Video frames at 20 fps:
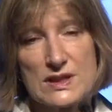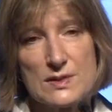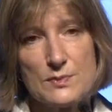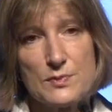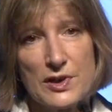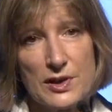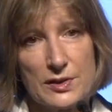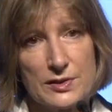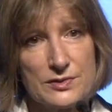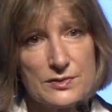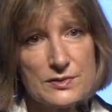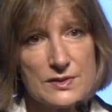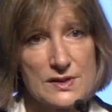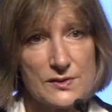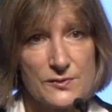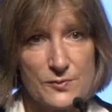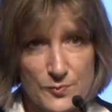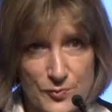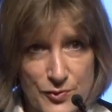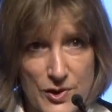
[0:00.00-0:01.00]
partners
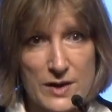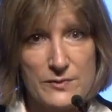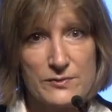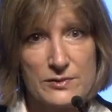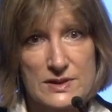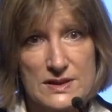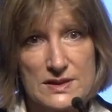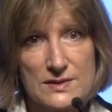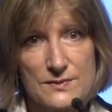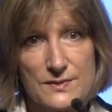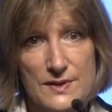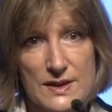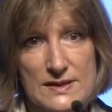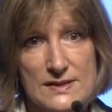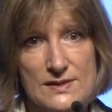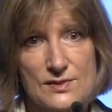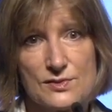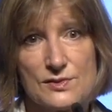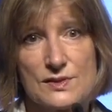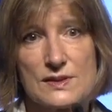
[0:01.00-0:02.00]
of private
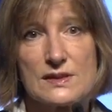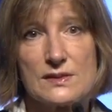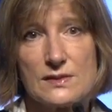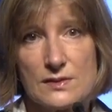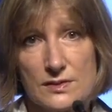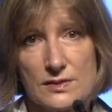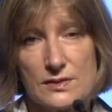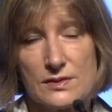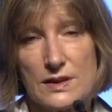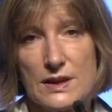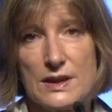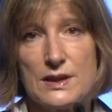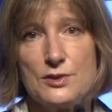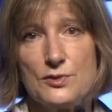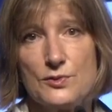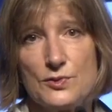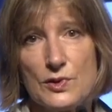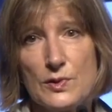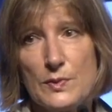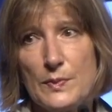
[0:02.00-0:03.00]
investors in
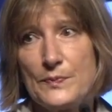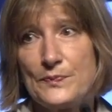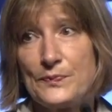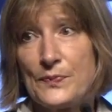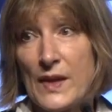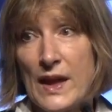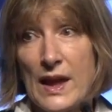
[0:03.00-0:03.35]
Europe,